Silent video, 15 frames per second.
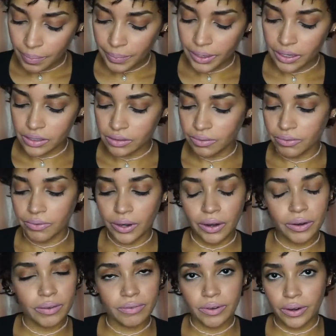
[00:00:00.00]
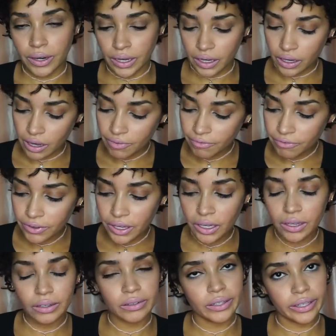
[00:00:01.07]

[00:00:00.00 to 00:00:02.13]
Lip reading: It is very, very comfy.